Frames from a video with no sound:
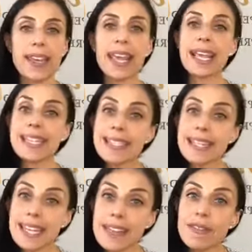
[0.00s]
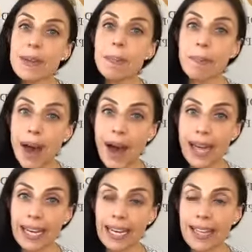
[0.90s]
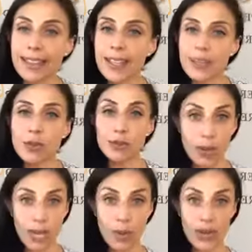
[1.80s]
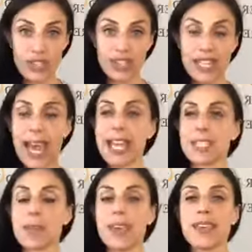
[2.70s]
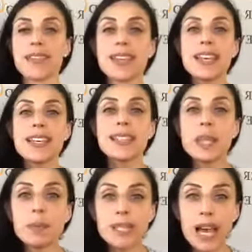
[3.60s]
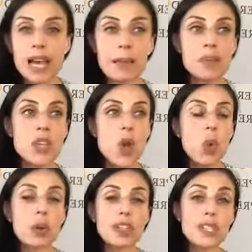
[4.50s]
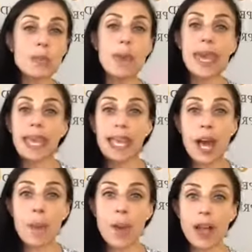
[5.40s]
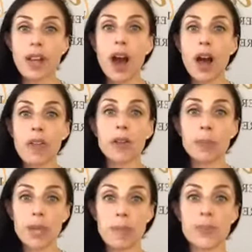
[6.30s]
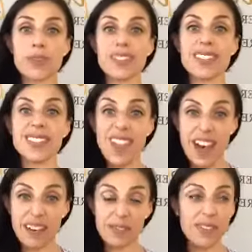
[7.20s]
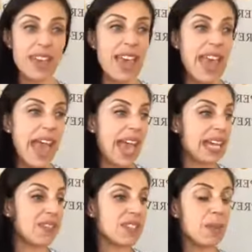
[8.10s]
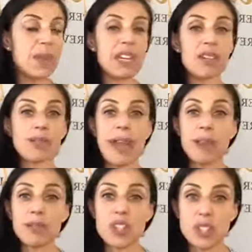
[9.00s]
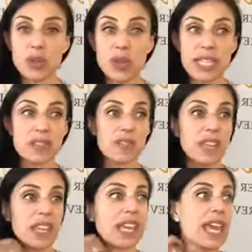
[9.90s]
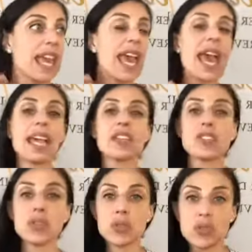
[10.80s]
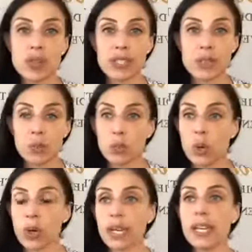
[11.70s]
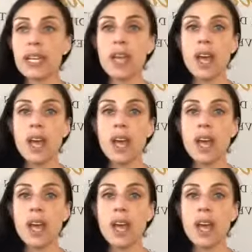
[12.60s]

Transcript: Is it even mine? That's a great question to ask, because sometimes we're just picking up on other people's stuff. And if somebody around you is feeling anxious or stressed or worried,